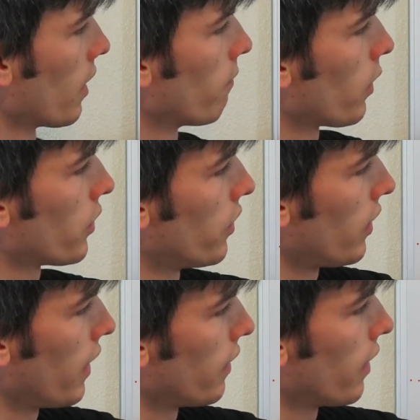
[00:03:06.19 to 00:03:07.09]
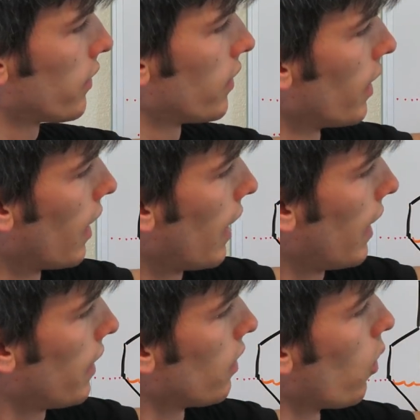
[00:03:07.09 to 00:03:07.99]
Versus in this
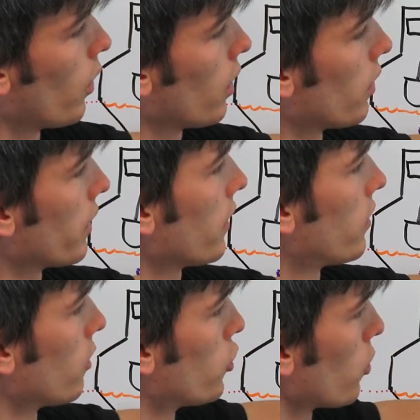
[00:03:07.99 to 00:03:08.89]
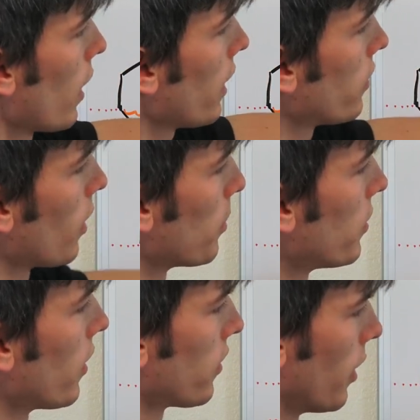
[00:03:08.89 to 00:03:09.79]
uh, oil, this dry sump
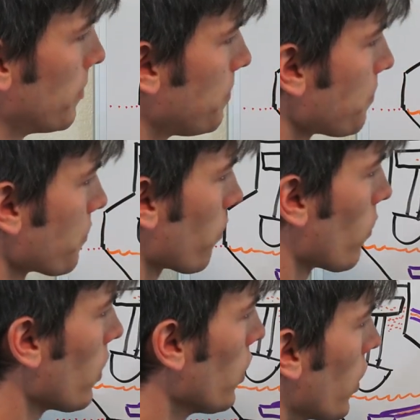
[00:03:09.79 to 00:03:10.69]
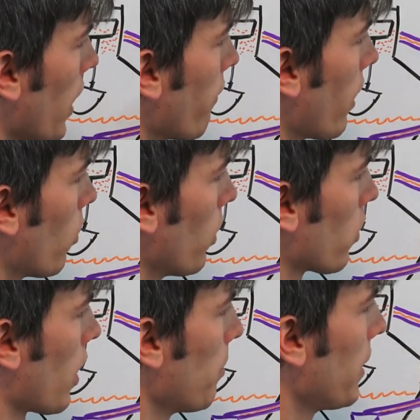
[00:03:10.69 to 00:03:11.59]
system, you're going to have that oil come